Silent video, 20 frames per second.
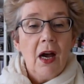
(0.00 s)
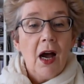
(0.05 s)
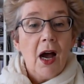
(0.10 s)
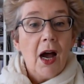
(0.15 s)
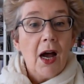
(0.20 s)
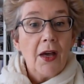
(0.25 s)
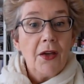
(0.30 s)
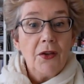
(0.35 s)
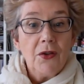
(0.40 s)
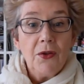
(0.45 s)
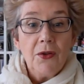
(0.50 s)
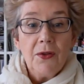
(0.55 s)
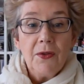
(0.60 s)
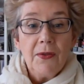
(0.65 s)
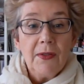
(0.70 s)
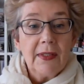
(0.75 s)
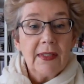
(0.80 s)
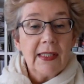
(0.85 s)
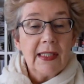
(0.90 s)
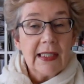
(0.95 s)
I
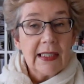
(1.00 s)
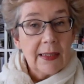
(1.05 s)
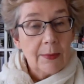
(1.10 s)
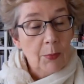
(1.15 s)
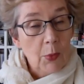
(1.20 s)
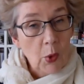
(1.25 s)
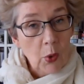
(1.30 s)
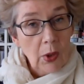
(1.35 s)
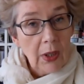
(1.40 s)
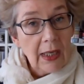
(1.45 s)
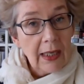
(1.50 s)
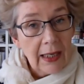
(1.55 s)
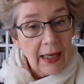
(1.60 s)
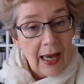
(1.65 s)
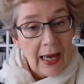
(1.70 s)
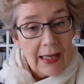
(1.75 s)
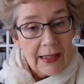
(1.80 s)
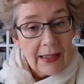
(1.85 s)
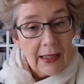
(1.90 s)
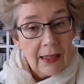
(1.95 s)
use the smaller
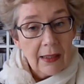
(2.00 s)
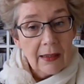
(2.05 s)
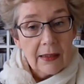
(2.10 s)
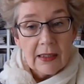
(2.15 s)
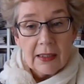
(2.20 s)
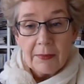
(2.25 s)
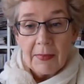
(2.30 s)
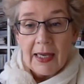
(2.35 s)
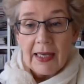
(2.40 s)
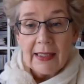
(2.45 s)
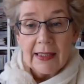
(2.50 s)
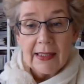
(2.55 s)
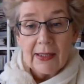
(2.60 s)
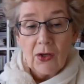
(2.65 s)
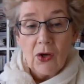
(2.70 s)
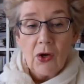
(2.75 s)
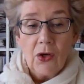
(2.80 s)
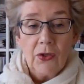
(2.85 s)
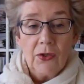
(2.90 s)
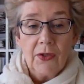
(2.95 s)
cutter to make
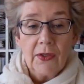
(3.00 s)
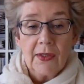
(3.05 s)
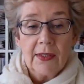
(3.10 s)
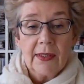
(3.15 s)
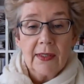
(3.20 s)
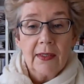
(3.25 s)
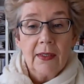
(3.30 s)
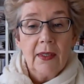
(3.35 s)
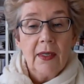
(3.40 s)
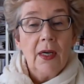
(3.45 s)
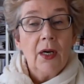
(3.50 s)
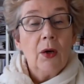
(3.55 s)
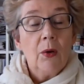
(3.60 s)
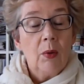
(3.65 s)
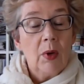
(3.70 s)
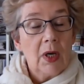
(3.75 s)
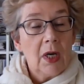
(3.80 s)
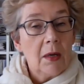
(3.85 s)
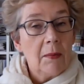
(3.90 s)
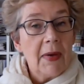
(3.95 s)
scones.
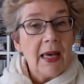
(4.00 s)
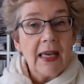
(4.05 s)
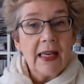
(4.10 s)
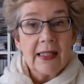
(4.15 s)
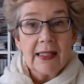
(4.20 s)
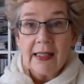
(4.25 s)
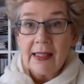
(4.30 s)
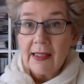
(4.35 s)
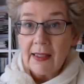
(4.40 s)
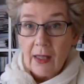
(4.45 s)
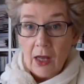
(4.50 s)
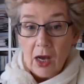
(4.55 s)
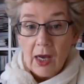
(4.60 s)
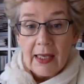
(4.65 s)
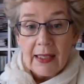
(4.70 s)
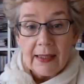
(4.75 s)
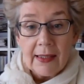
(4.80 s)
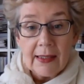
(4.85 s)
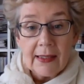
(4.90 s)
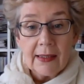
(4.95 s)
When I make a
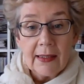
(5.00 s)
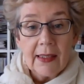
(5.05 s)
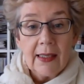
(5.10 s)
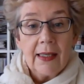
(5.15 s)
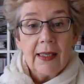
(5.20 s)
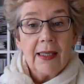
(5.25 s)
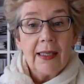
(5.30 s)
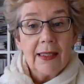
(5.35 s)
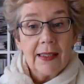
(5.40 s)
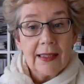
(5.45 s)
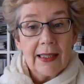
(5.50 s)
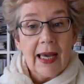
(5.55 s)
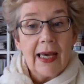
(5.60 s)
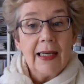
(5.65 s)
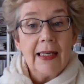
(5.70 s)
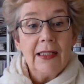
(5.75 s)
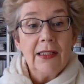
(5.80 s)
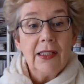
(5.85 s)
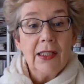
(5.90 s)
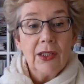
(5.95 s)
slice, it's cut
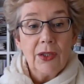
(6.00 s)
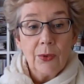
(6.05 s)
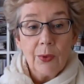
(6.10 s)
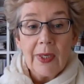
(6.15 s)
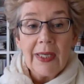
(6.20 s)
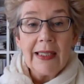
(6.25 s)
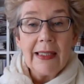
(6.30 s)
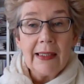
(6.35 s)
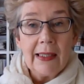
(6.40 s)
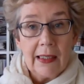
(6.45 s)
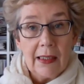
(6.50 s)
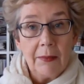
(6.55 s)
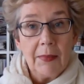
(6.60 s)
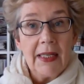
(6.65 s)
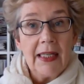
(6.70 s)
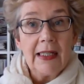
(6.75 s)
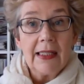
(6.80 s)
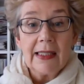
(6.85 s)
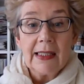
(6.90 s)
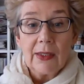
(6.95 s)
into three
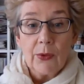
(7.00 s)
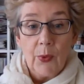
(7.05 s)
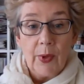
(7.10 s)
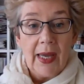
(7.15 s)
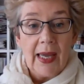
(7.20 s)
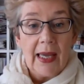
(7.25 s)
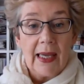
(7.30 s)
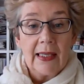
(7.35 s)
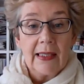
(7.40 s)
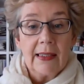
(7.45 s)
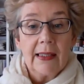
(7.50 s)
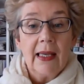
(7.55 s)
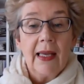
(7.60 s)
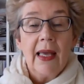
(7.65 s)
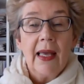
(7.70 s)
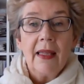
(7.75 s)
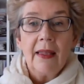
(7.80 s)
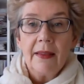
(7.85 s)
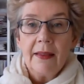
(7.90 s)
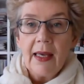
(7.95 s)
centimetre squares.
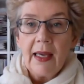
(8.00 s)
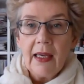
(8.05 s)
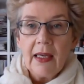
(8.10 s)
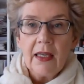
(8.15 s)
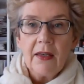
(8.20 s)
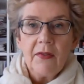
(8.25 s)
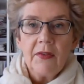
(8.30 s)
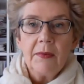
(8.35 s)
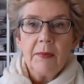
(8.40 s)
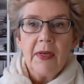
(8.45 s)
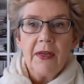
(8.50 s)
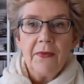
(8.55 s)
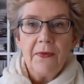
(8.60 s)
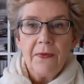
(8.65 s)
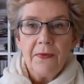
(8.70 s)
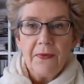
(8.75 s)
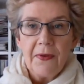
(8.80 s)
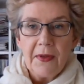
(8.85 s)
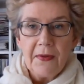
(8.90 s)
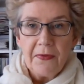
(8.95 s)
That gives me
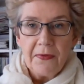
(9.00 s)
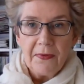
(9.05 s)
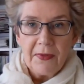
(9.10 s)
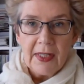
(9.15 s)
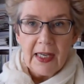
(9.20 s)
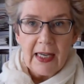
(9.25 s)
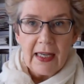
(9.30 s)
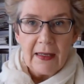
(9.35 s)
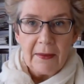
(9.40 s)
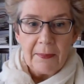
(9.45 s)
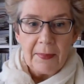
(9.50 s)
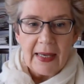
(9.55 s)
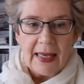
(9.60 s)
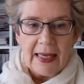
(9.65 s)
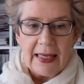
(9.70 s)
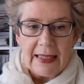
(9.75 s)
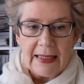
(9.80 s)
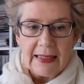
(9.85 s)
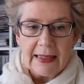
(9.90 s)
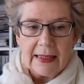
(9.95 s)
15
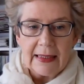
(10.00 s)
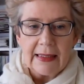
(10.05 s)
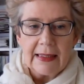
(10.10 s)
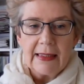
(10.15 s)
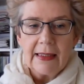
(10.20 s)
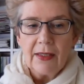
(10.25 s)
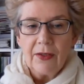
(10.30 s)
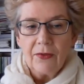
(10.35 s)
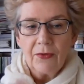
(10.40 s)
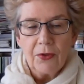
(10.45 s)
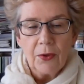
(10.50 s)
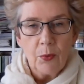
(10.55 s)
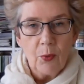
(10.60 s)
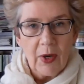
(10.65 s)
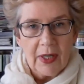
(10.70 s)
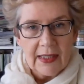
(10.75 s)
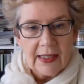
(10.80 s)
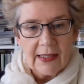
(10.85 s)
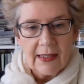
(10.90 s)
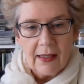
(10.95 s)
pieces from
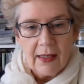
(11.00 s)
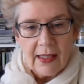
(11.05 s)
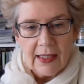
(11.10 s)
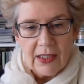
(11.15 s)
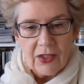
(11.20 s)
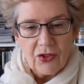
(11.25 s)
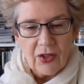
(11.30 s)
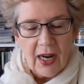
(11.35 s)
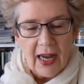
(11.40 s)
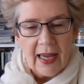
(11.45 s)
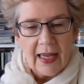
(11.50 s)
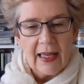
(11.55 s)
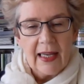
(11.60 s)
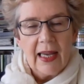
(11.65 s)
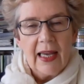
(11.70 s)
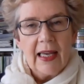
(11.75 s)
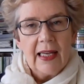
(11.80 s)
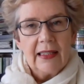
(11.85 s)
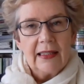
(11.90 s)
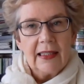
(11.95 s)
one slice tray.
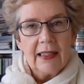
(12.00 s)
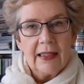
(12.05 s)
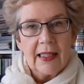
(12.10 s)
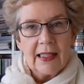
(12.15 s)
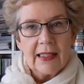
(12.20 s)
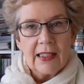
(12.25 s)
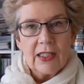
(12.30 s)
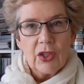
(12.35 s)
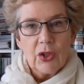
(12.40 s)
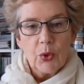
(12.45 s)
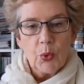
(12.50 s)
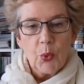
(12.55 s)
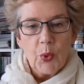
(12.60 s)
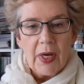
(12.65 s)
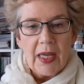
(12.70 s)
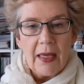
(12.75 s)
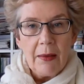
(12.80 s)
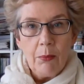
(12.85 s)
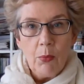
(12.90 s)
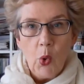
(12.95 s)
Now that's
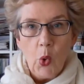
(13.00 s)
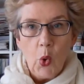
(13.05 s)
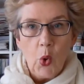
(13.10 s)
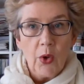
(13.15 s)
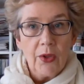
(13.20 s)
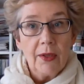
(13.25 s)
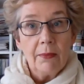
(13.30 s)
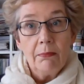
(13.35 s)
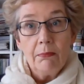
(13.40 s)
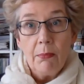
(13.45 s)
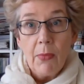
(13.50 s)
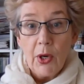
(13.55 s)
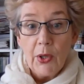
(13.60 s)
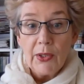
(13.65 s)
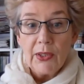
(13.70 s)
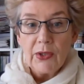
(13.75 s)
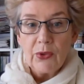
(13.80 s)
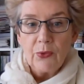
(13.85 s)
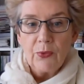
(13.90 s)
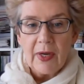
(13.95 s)
three more than
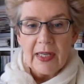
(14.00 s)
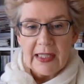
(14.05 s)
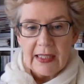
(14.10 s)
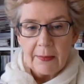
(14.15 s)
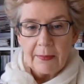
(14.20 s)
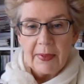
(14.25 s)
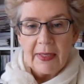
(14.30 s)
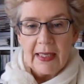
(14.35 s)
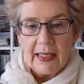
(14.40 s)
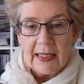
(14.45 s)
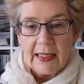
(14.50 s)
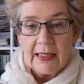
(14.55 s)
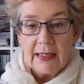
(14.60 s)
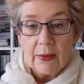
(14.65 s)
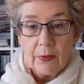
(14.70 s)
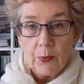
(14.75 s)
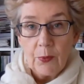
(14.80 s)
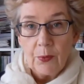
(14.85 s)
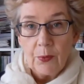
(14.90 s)
most recipes